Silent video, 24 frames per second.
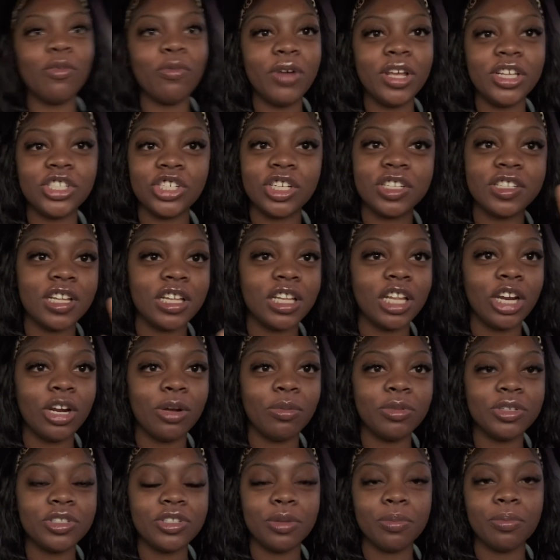we just ended up
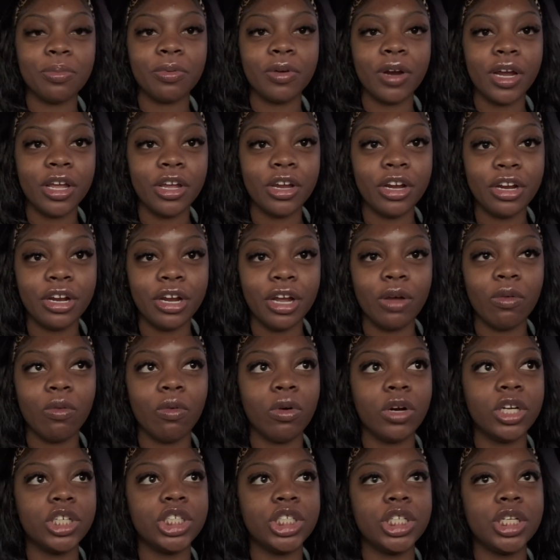with some prayer and
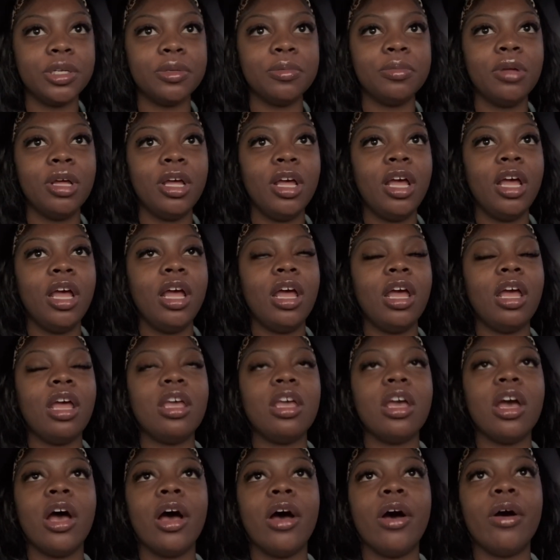worship.
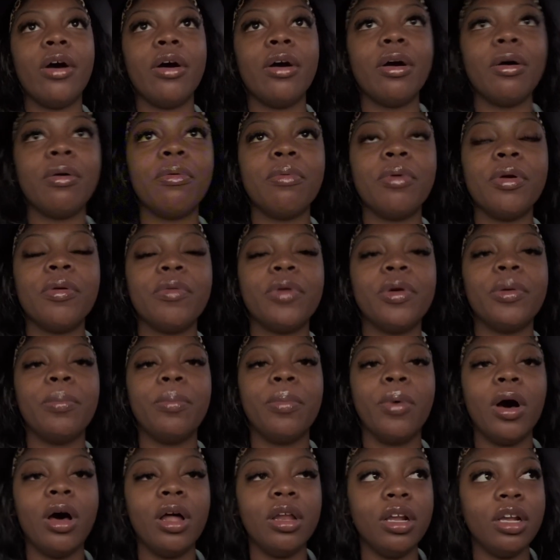Y'all, we were
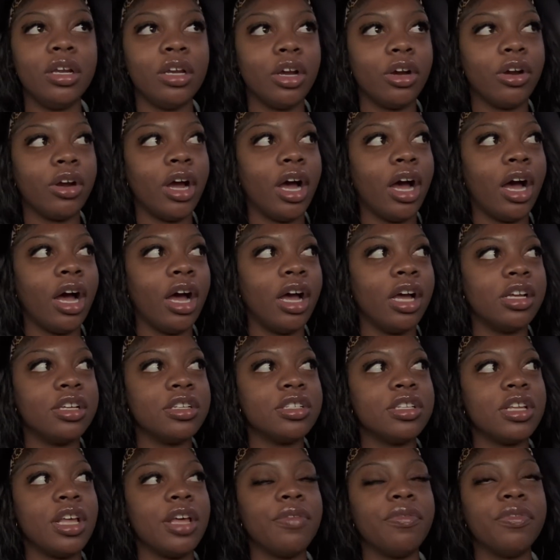bawling our eyes.
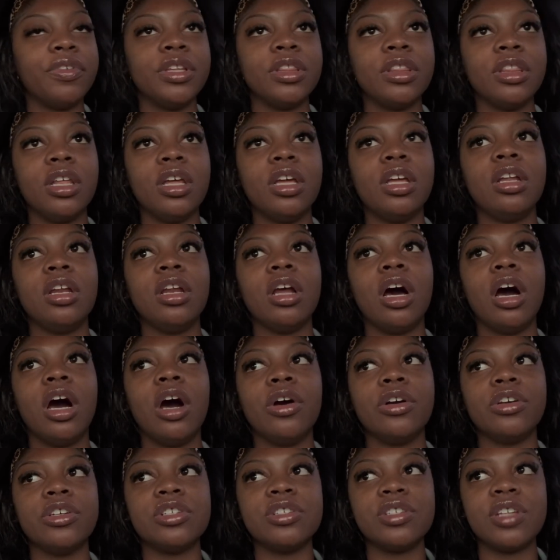Everything
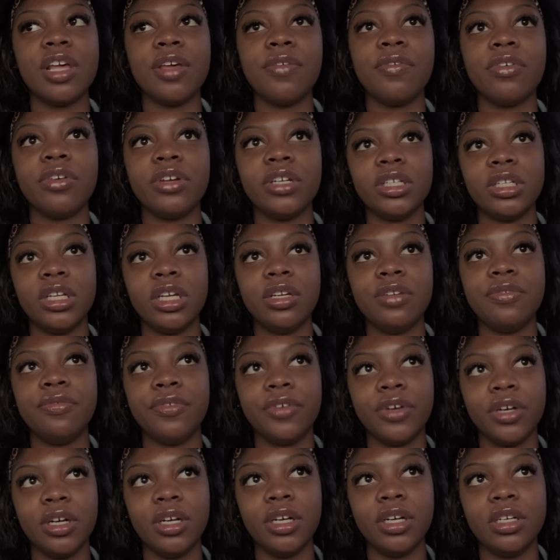our Savior did for
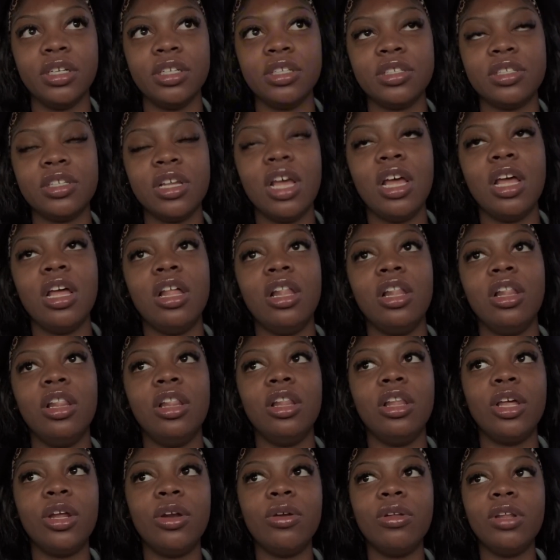us.
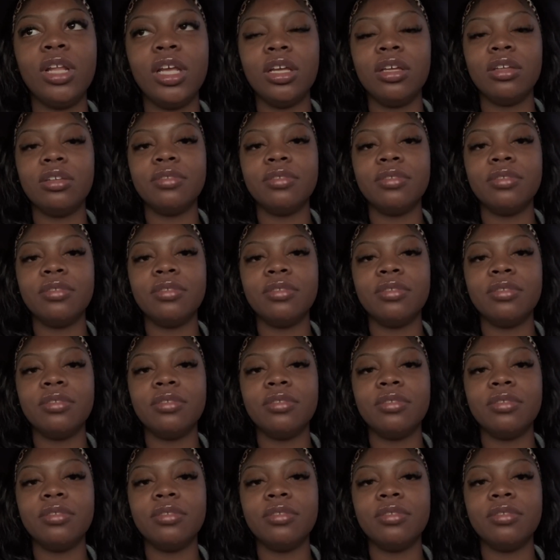Literally,